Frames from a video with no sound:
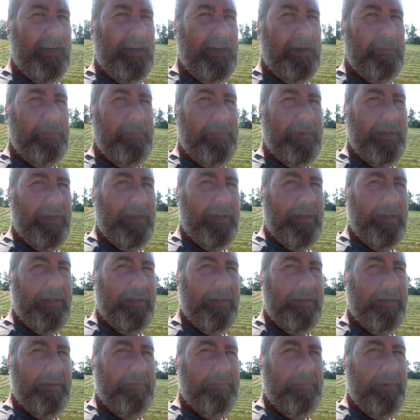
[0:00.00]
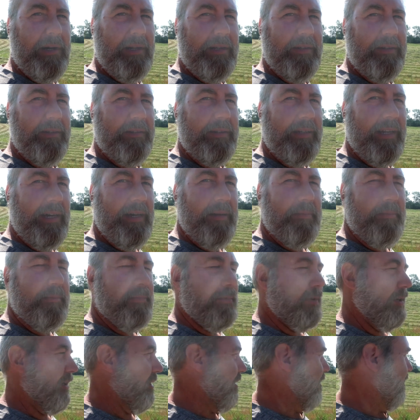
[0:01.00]
up and bundled up,
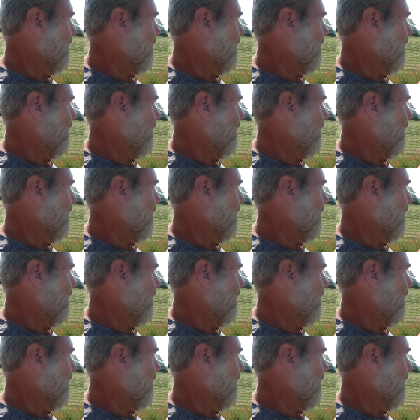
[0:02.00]
we're